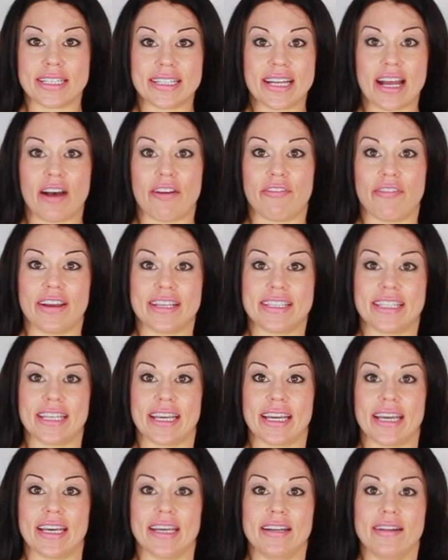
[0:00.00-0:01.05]
is now facing
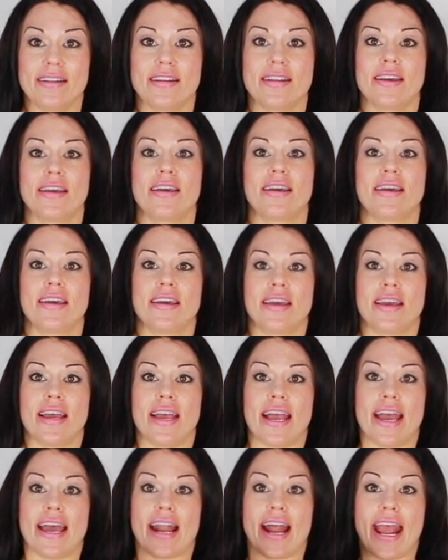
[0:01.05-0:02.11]
in,
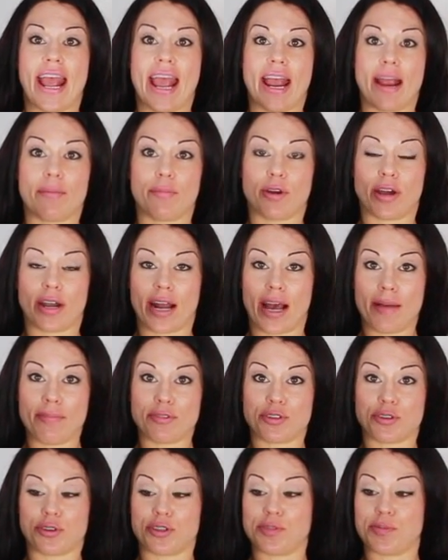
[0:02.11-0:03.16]
and I hammer it up
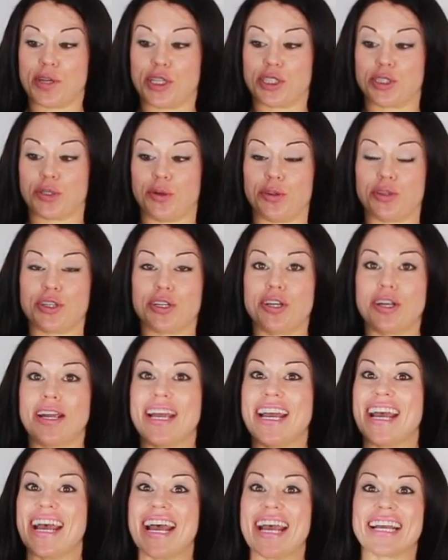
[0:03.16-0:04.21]
towards my shoulder.
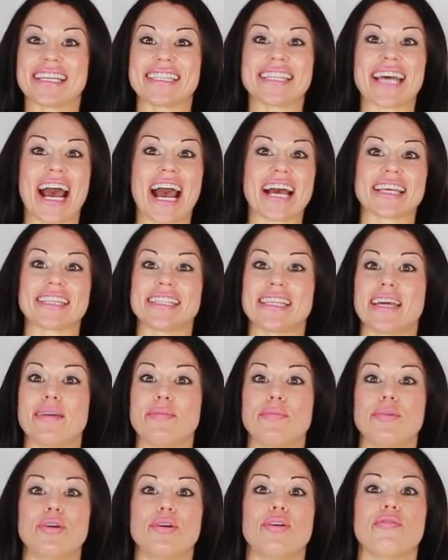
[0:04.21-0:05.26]
Exact
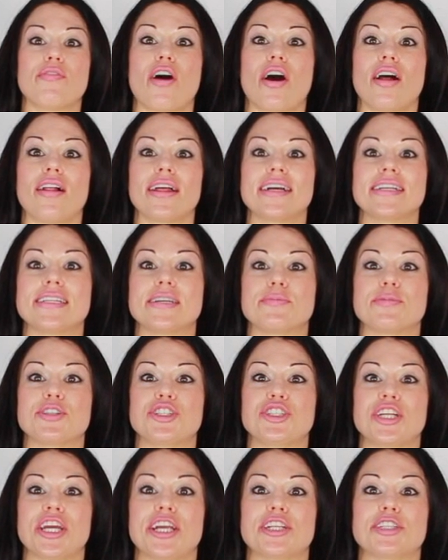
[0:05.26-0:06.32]
same move, all I did
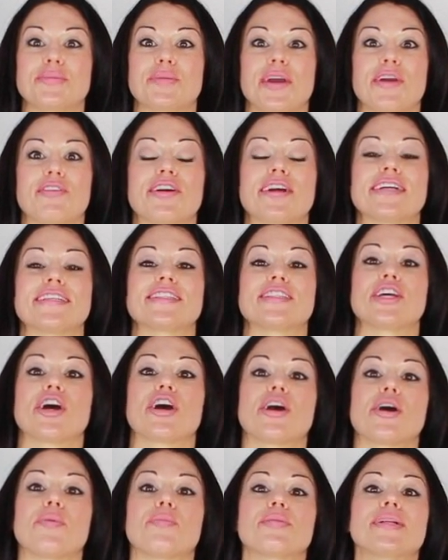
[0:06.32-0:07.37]
was change my wrist,
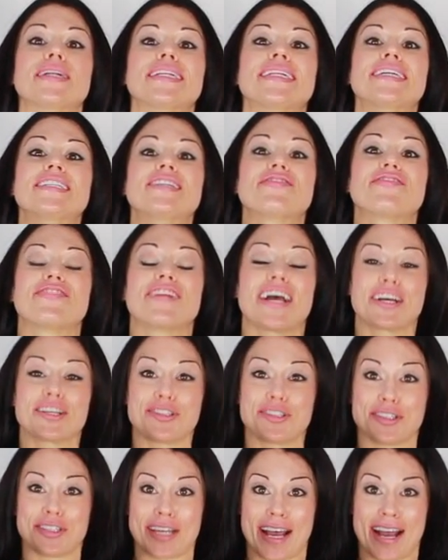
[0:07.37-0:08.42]
completely different
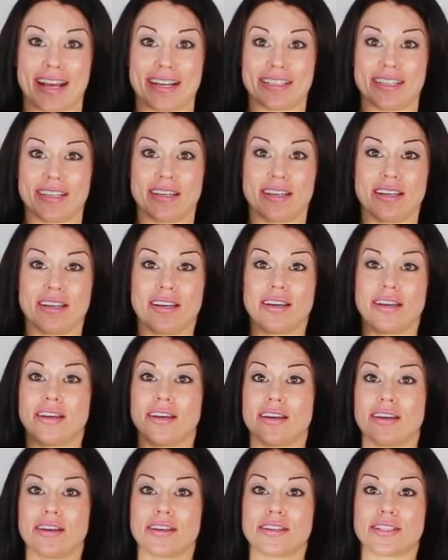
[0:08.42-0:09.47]
exercise.
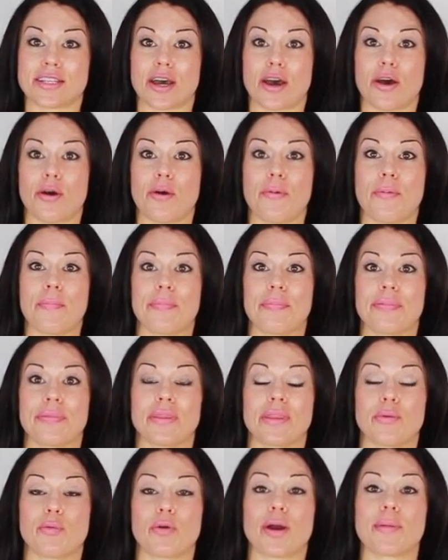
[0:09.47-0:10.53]
So
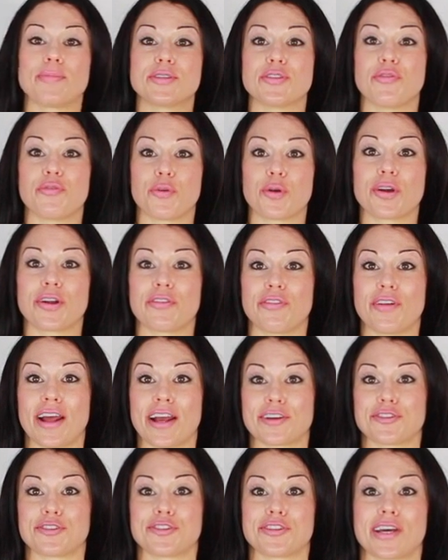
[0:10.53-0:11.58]
we're up to 4 different
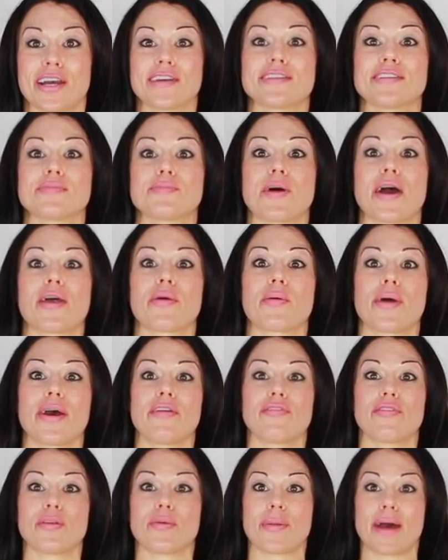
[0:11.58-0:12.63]
exercises, by the way,
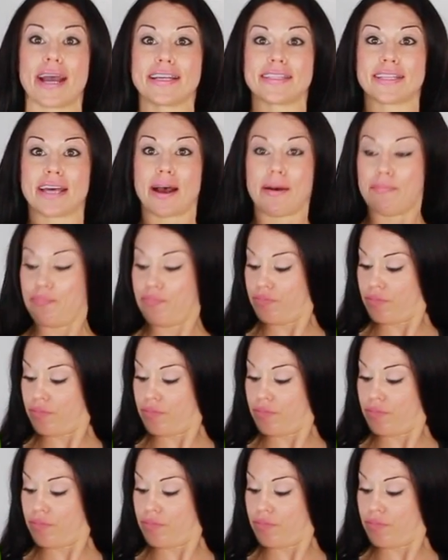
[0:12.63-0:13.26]
for the bicep.